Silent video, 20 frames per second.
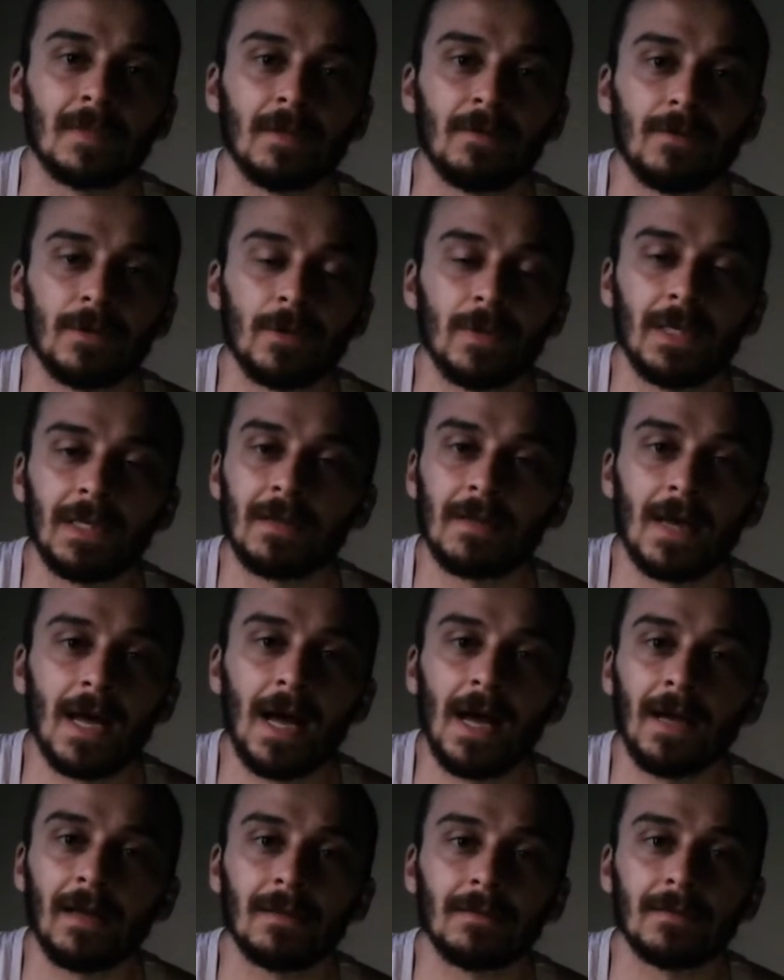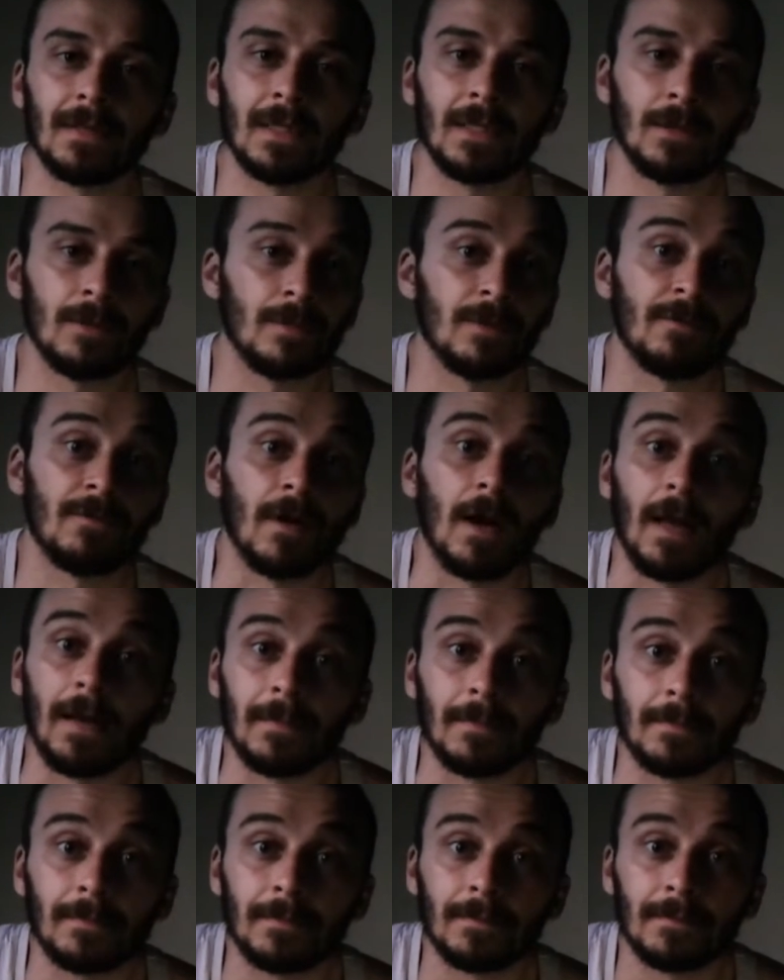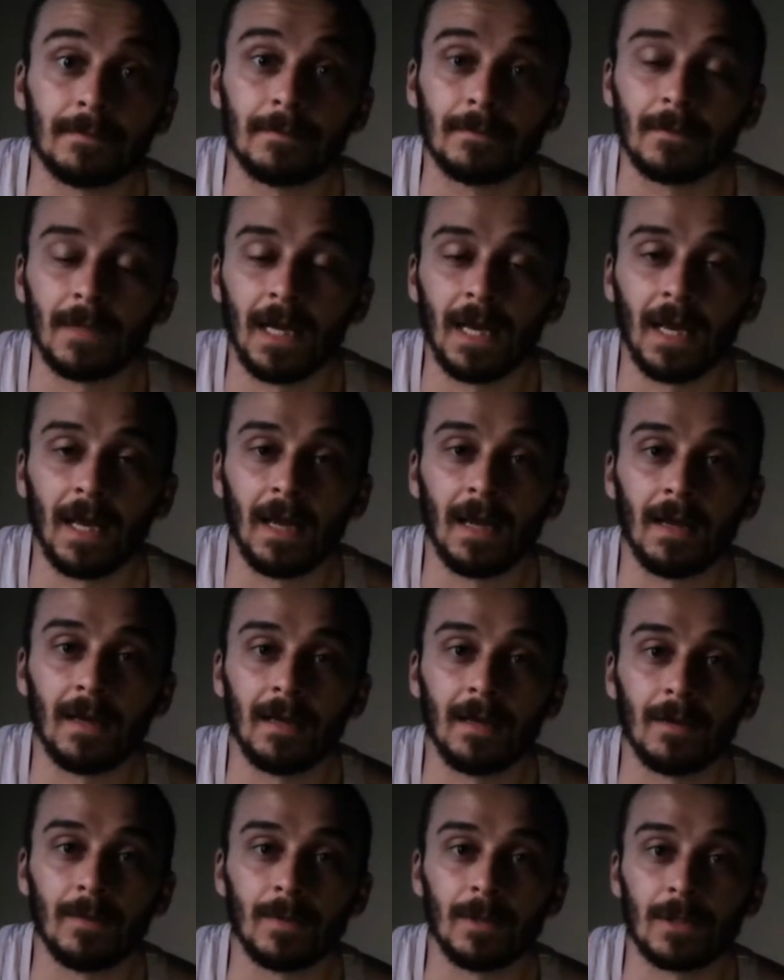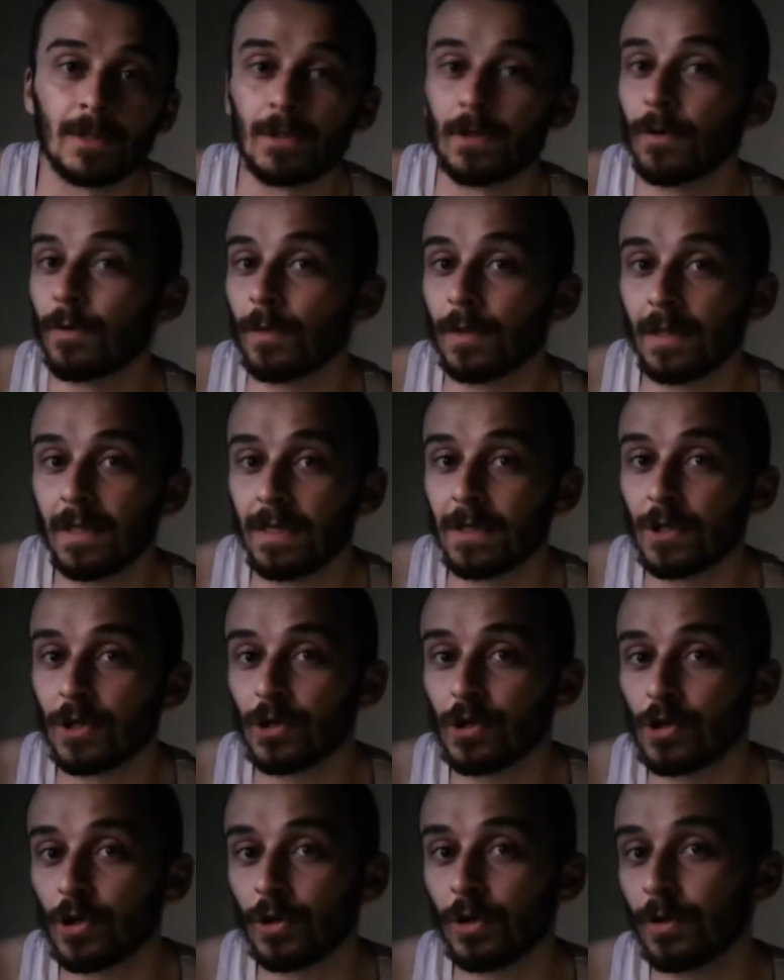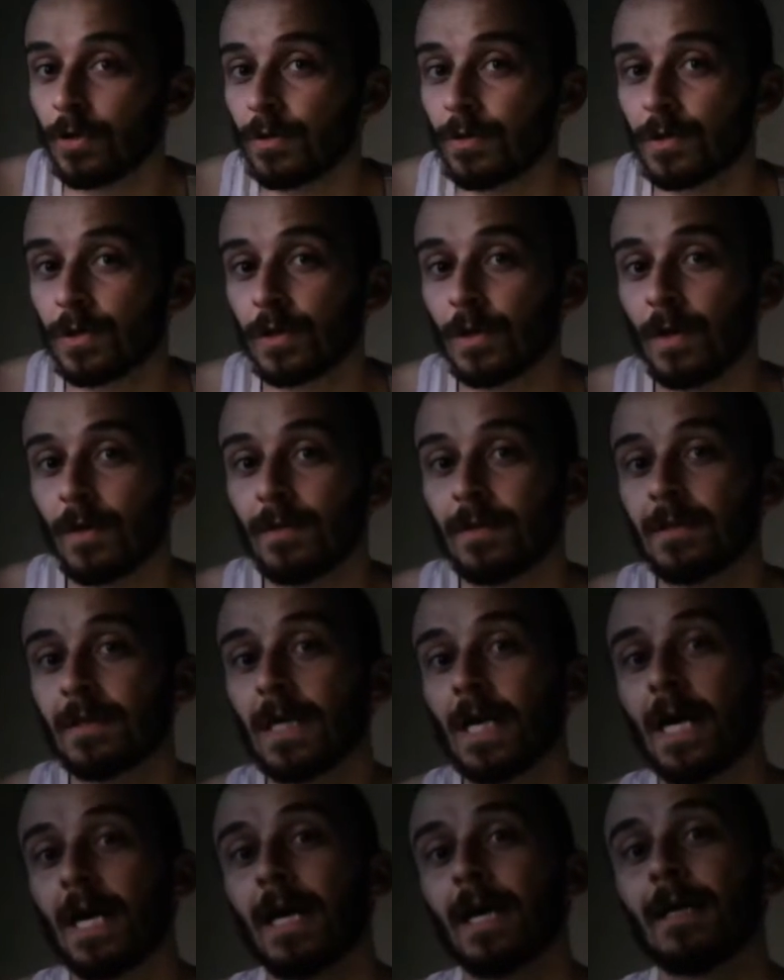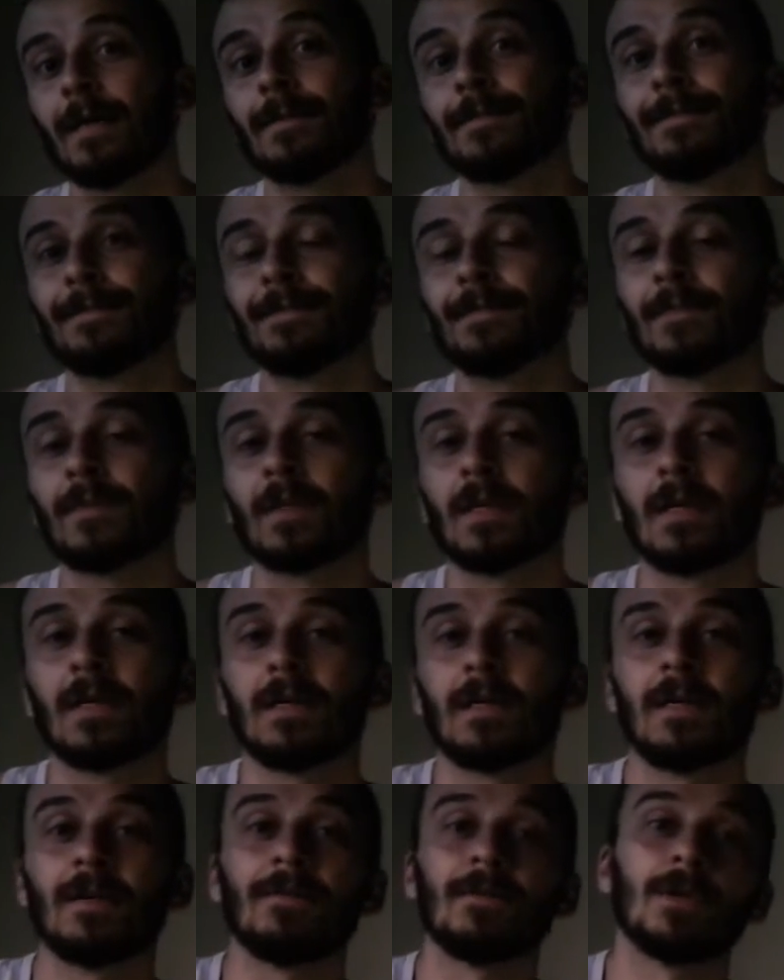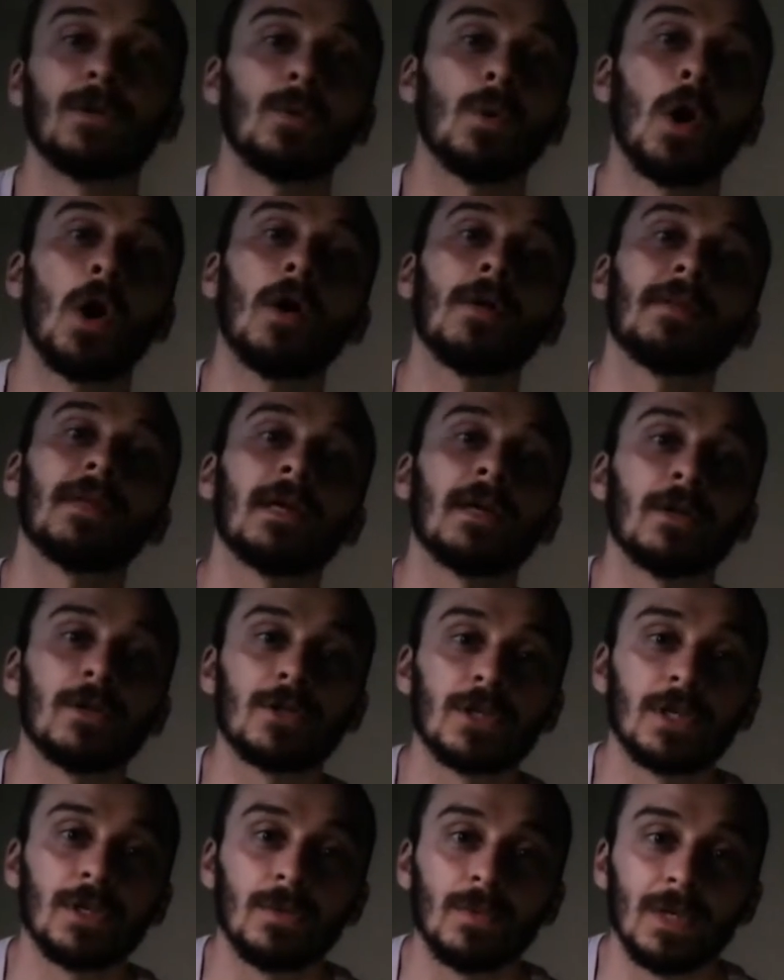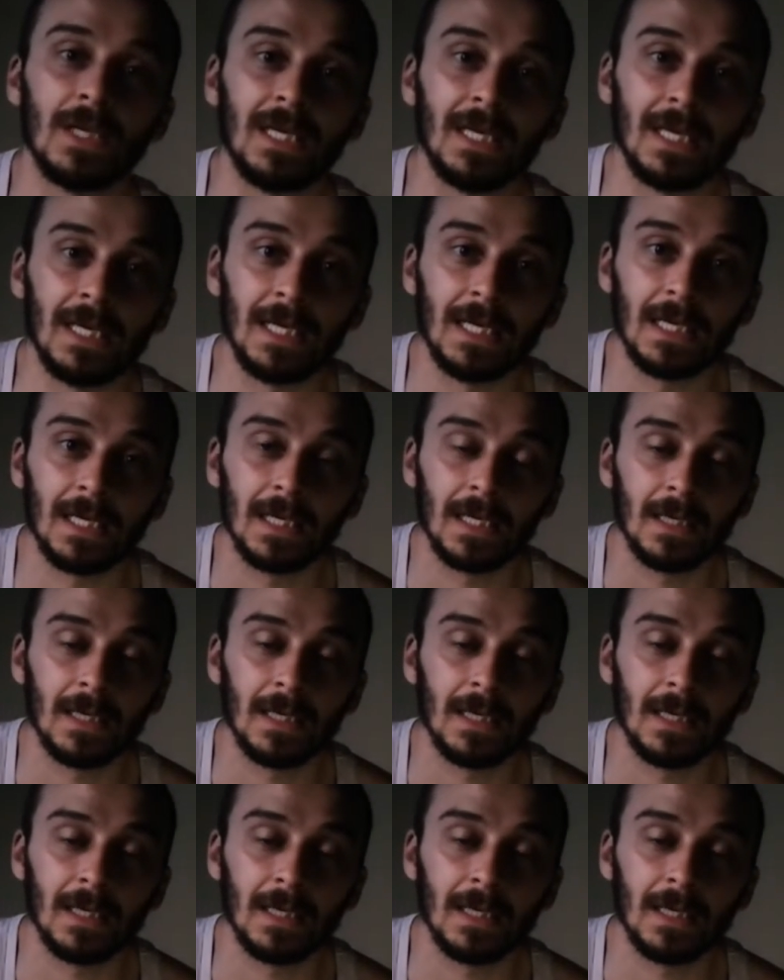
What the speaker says: if you eat that, then you'll be fine. And it'll be slow releasing sugars throughout the day, giving you all the energy you need.